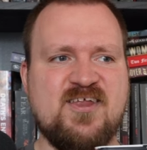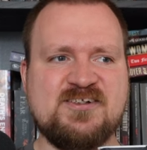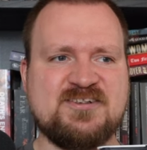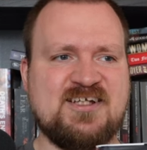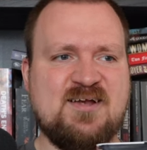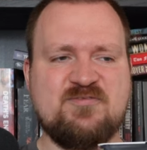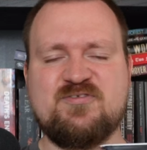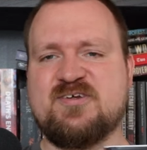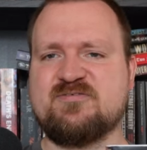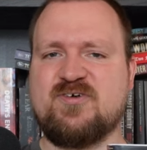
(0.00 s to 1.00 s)
there's
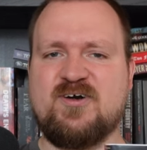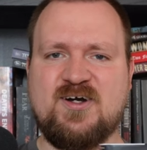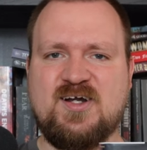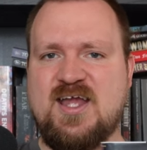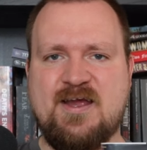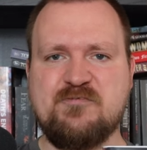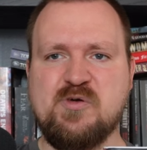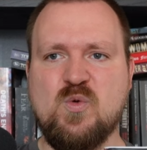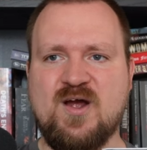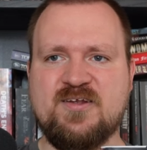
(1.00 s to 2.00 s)
something for
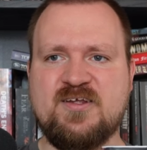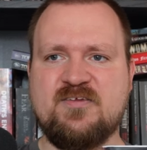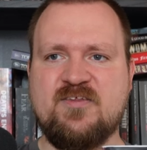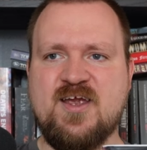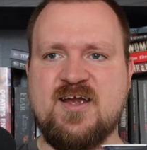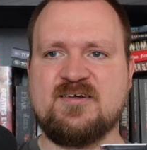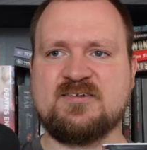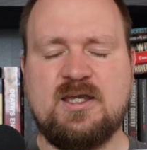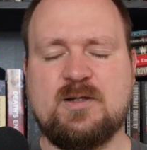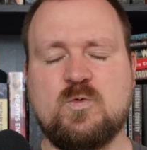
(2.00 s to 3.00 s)
everyone in there.
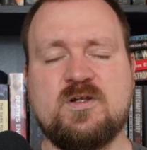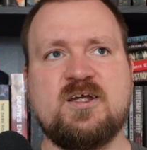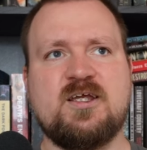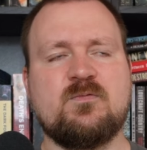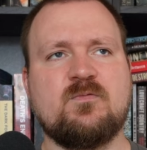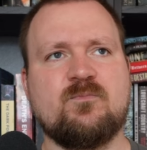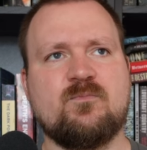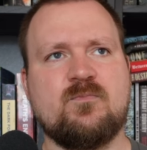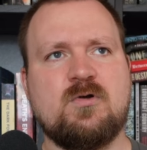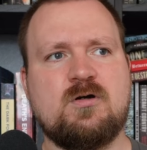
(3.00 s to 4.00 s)
And what I
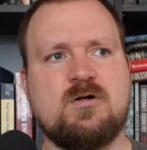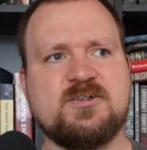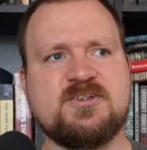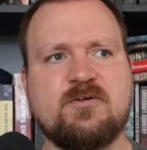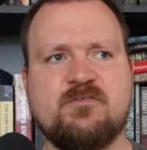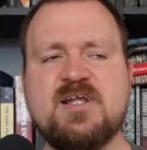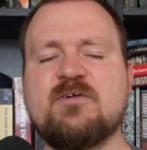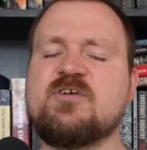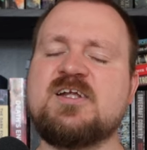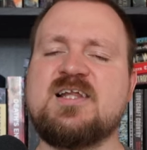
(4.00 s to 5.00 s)
also really,
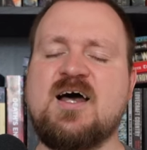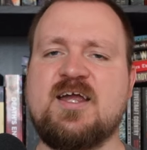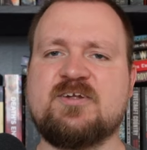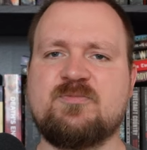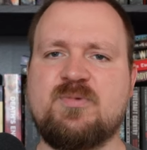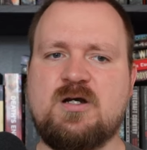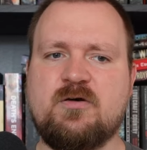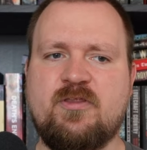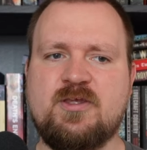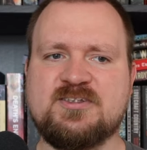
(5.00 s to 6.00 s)
really liked
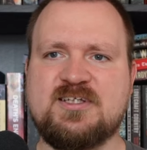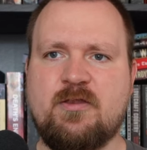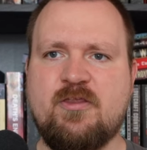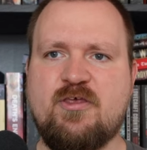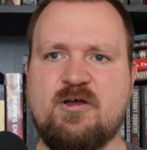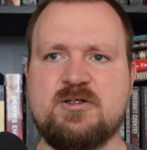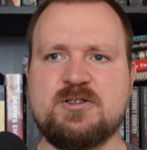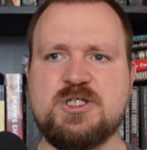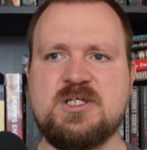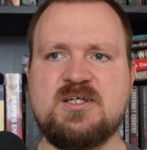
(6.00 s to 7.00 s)
about this
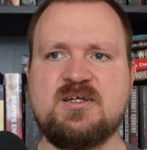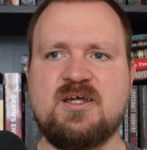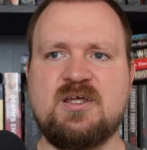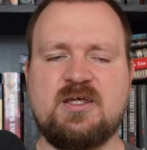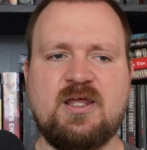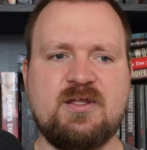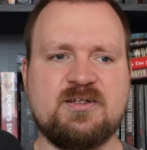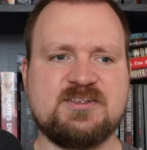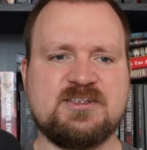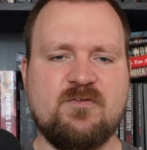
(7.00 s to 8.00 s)
anthology
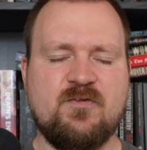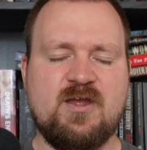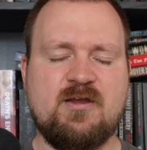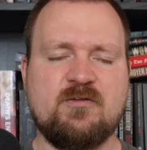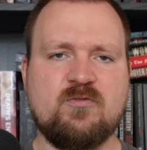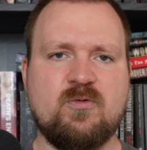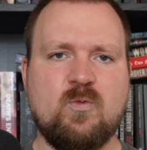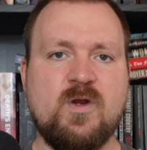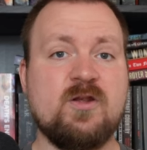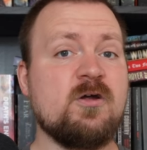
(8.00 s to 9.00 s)
is that
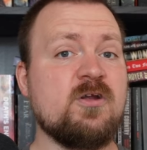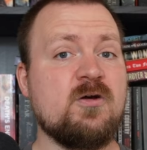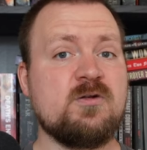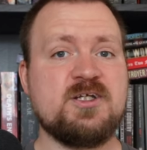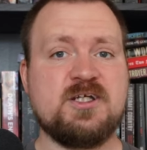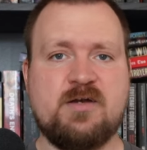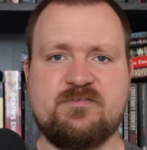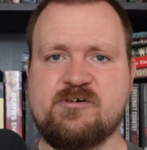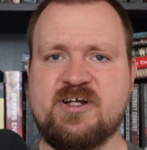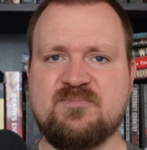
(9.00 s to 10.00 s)
we're not only
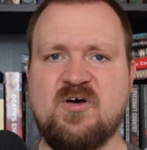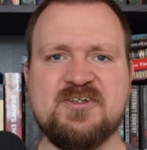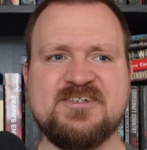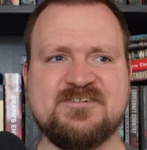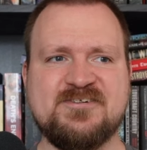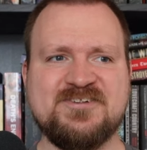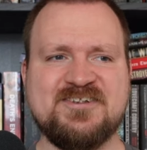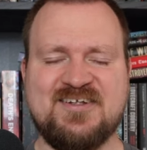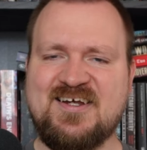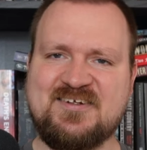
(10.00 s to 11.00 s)
covering
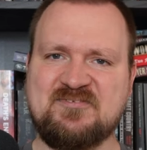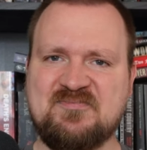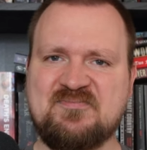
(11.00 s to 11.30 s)
monsters, like